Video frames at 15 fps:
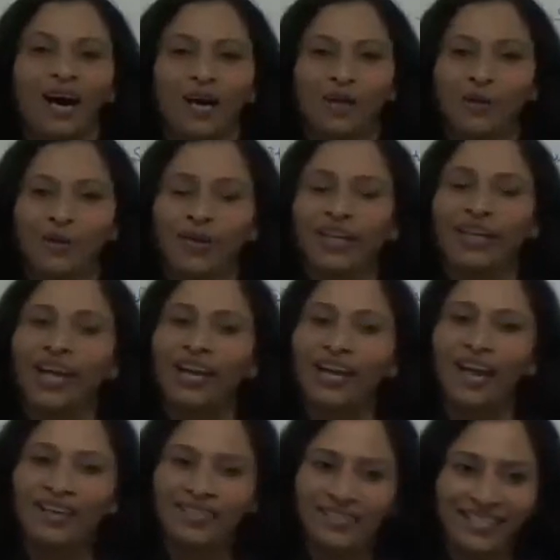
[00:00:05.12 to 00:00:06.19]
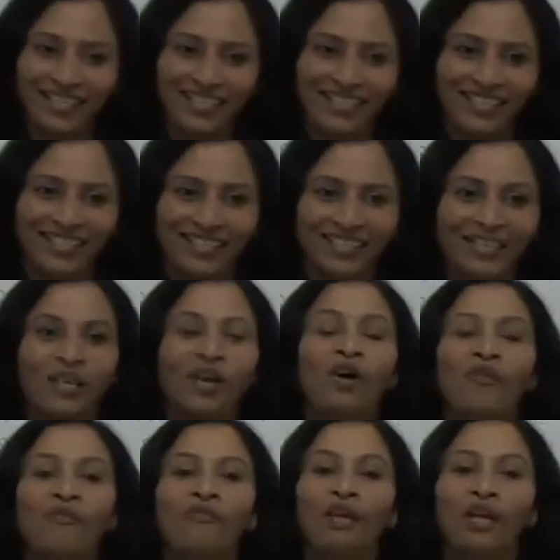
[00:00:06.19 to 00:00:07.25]
Hello, in our last session,
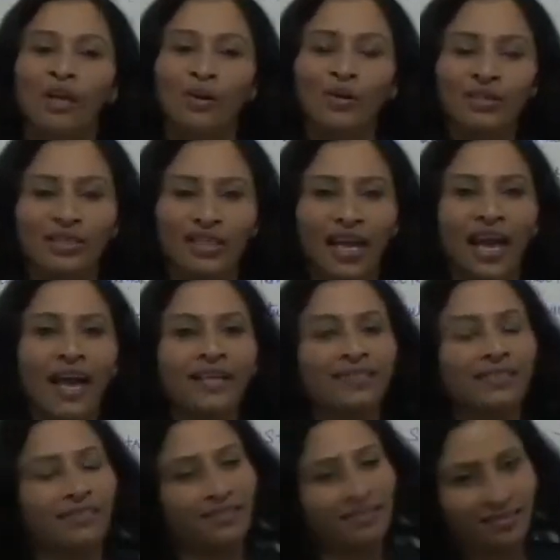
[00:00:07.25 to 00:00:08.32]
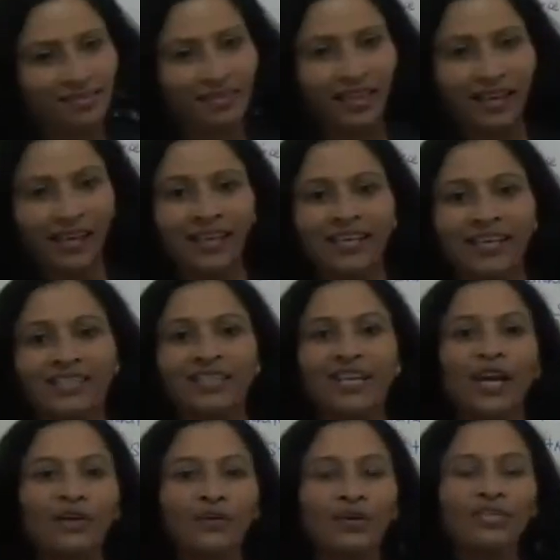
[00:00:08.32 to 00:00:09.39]
we looked at the English
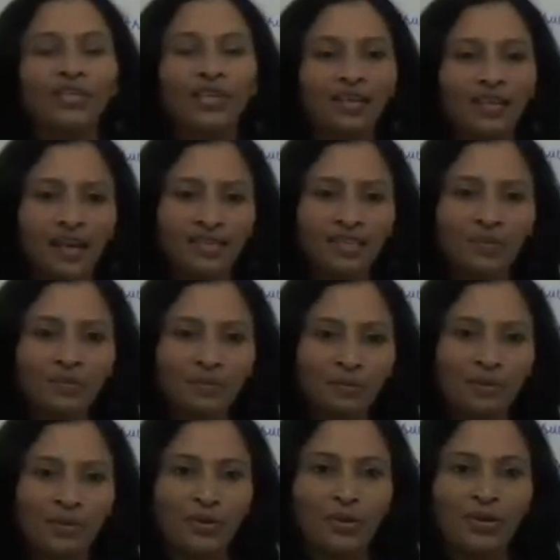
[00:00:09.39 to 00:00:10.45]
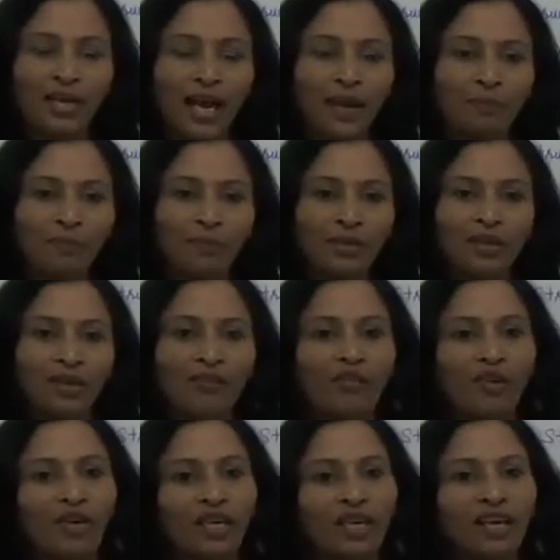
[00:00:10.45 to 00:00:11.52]
Language Enhancement Program
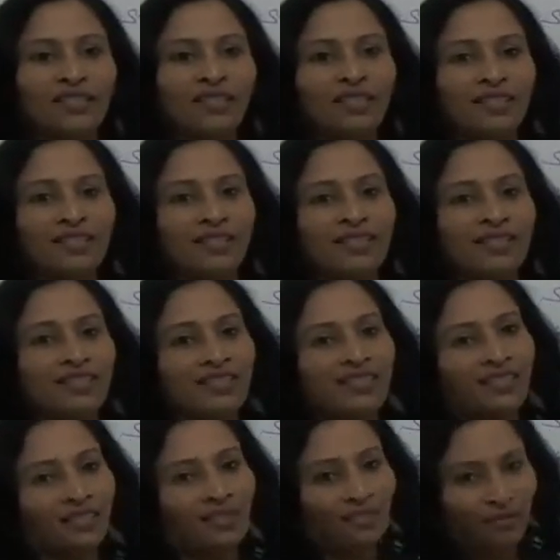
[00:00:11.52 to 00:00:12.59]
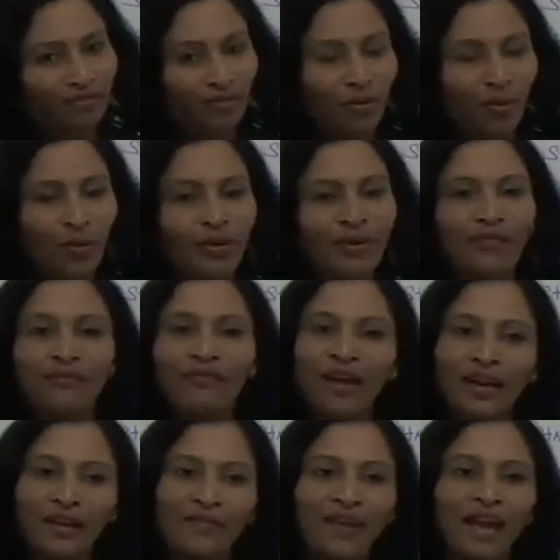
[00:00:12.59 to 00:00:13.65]
for classes 4,
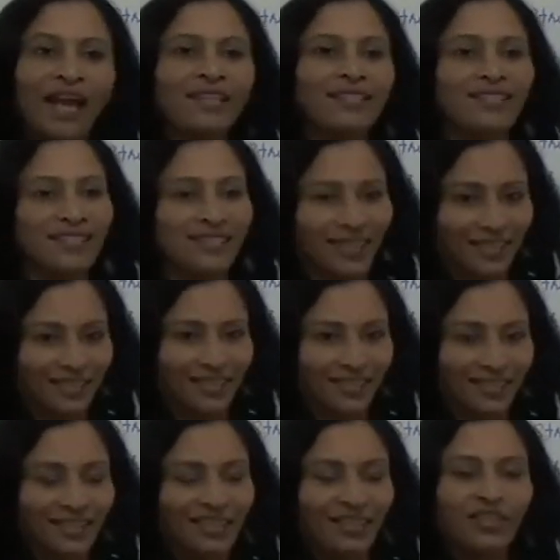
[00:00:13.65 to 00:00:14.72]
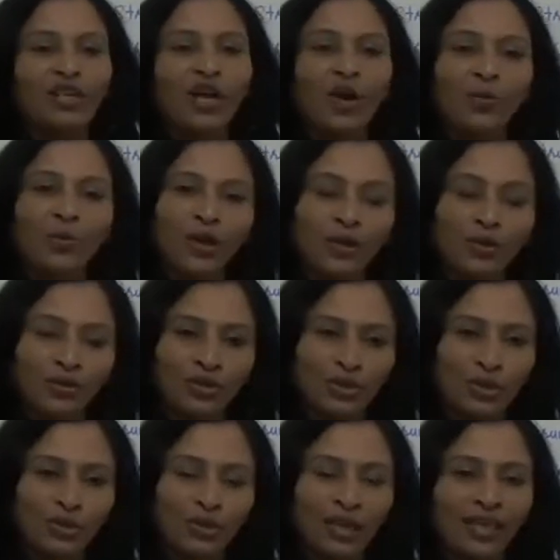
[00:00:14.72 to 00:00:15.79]
5 and 6. Now we are going to
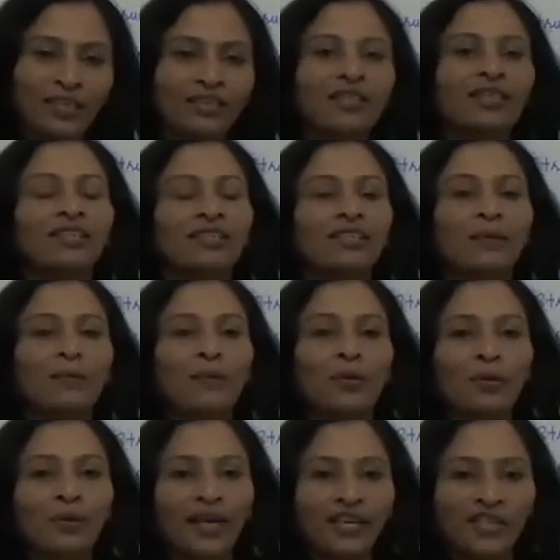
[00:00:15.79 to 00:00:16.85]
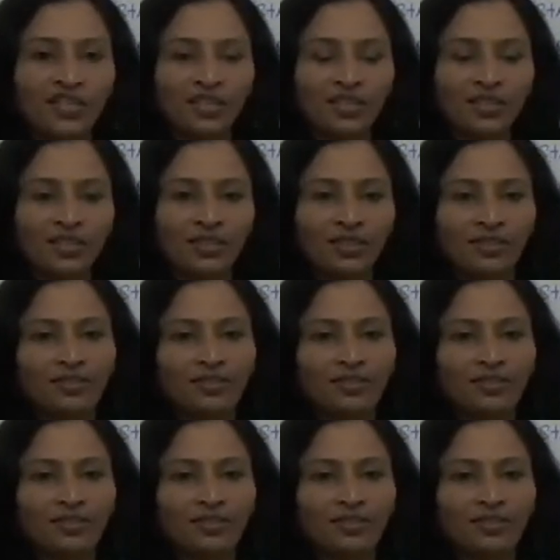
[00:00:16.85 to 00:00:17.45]
look at the progression